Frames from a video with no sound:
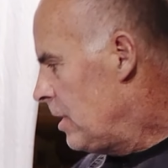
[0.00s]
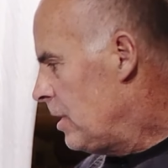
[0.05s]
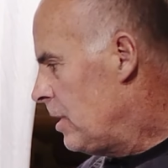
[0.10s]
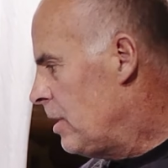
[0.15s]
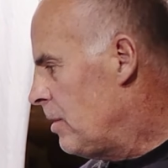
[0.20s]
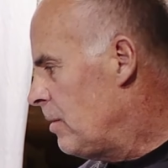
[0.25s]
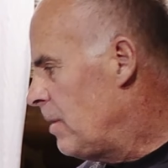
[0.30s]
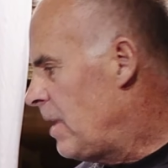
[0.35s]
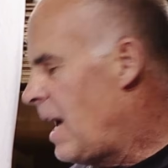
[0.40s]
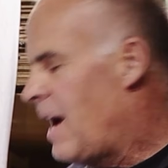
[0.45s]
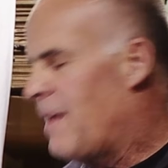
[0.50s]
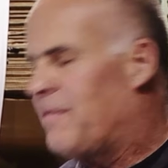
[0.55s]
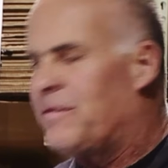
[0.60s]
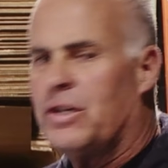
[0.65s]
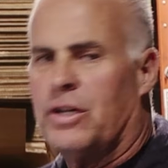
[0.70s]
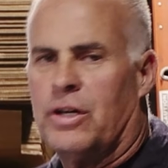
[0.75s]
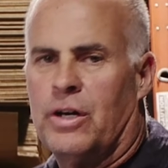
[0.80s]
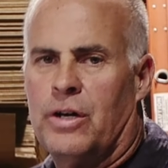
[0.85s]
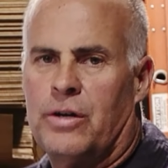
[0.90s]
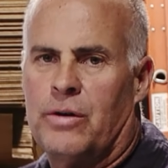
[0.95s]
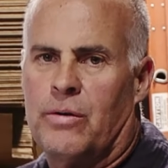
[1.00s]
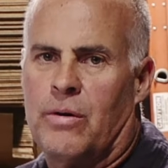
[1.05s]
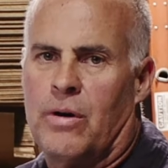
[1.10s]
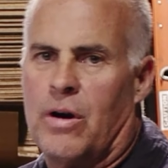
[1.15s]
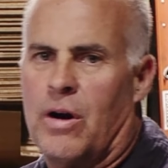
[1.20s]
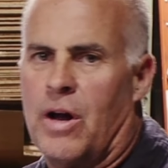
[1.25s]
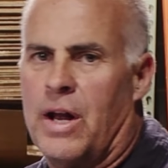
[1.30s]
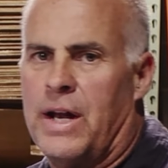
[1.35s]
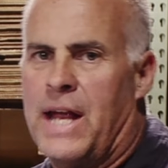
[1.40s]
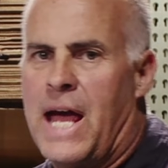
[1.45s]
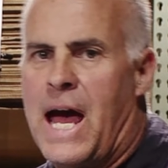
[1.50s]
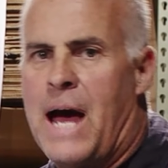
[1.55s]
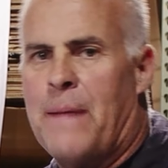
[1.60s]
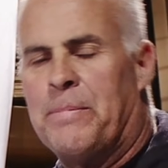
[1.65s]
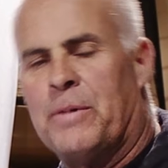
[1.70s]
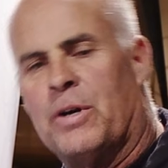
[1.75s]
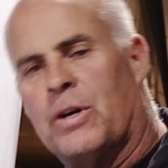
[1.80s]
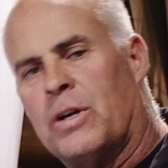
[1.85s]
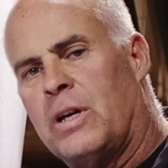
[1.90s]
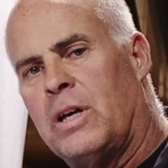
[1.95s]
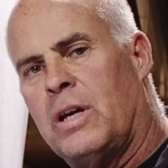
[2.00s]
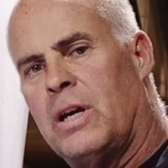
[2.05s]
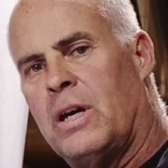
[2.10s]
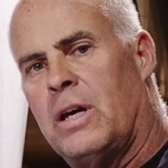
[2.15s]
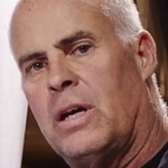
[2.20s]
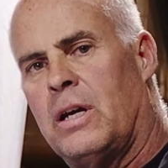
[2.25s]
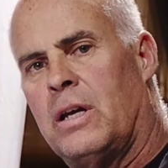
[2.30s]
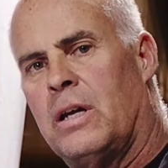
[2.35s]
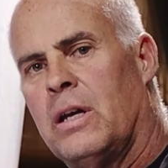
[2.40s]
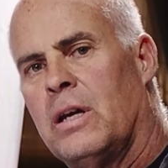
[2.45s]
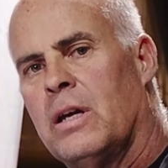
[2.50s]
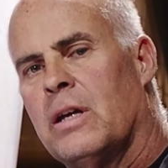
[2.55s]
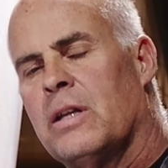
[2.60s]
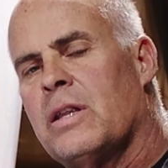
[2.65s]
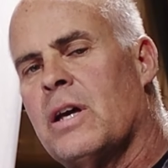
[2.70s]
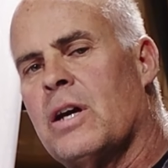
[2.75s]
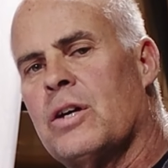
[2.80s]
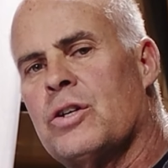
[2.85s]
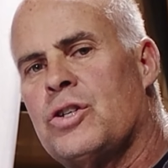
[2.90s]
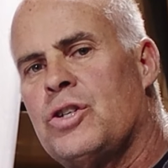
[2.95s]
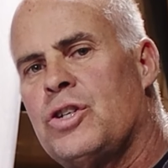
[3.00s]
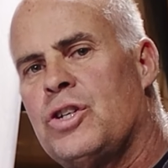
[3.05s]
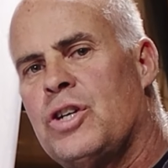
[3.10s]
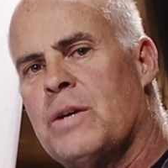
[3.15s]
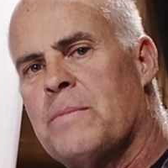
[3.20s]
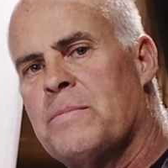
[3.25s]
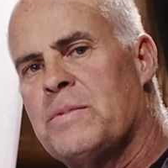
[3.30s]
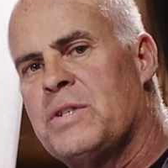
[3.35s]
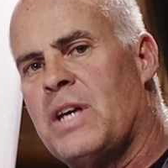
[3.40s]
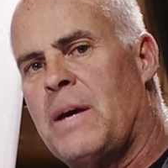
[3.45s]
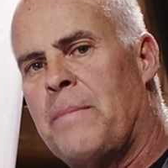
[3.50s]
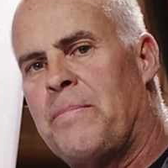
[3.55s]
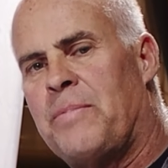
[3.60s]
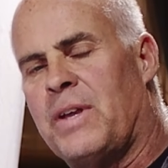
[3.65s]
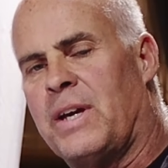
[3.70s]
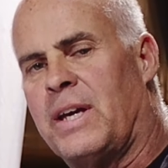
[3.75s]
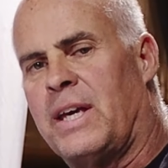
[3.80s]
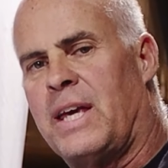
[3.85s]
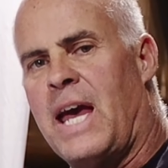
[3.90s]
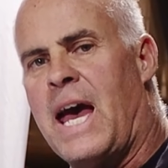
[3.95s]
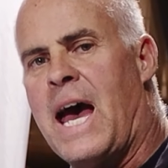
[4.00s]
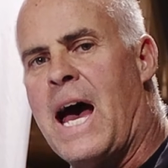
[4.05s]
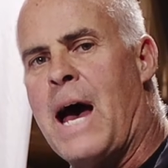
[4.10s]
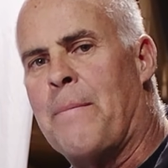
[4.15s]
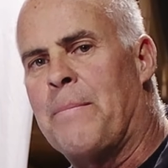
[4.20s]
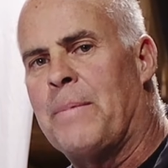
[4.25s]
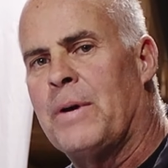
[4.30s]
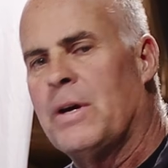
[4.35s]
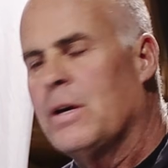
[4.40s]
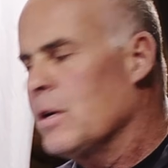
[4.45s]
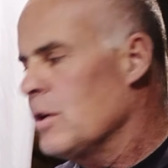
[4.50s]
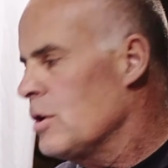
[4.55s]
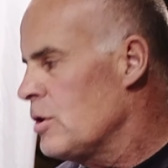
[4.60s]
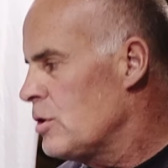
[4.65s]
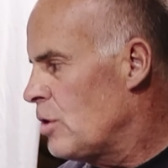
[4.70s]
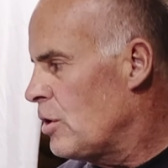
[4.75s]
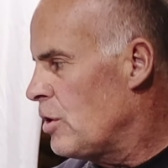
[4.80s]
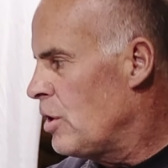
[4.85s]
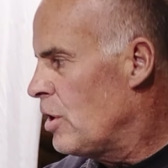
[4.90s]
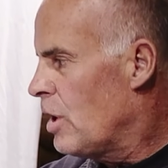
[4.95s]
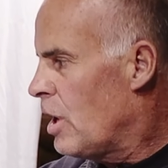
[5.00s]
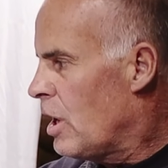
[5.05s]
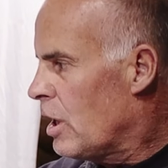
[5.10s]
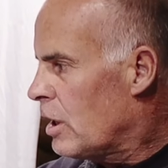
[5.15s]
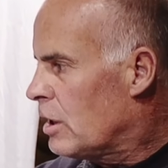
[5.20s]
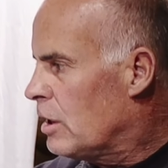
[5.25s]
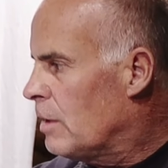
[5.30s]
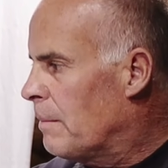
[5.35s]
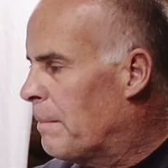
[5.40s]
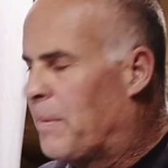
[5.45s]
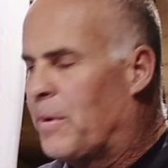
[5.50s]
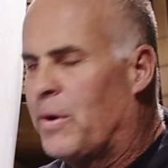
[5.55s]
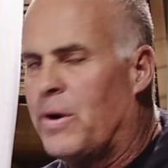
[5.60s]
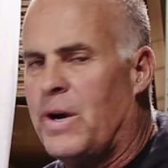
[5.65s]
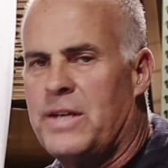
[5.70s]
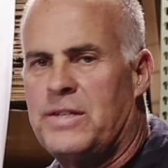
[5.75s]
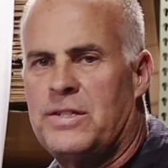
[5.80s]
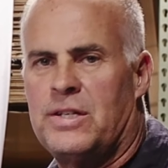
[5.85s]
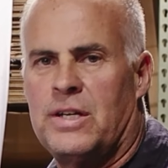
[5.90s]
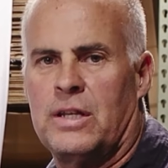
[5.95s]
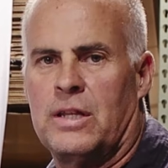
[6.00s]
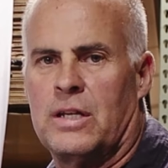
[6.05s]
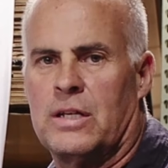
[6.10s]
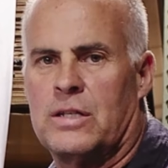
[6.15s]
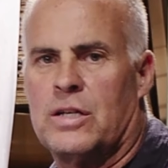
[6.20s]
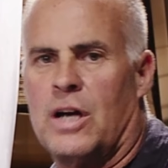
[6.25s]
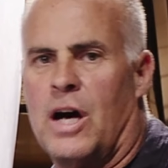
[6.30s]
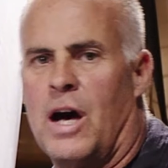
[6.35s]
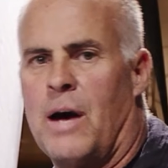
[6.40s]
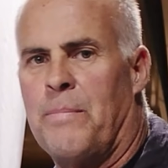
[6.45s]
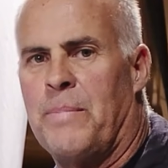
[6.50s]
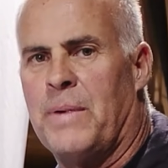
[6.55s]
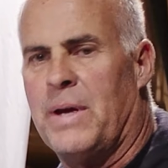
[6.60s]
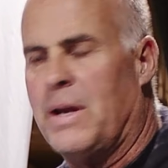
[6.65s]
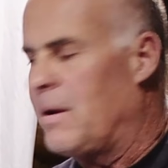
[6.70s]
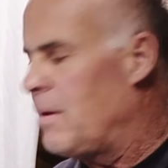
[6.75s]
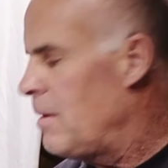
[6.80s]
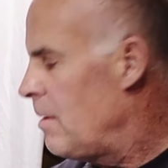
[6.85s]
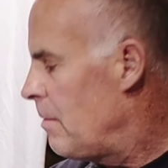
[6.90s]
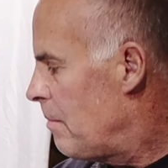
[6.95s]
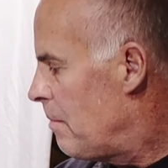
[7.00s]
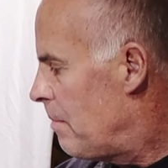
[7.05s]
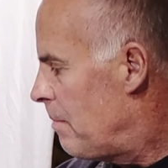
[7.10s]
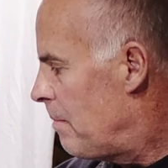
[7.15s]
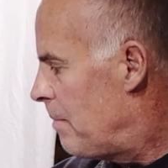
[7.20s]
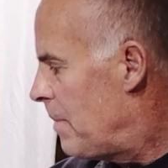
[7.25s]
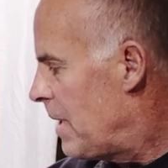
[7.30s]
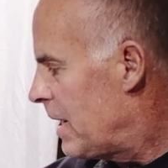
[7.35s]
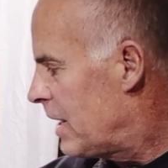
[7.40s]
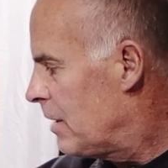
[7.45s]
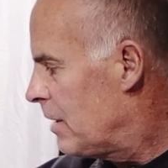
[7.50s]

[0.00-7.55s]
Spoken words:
you would have to go to our adapter kit that shims up the gap so you're not compressing the top in by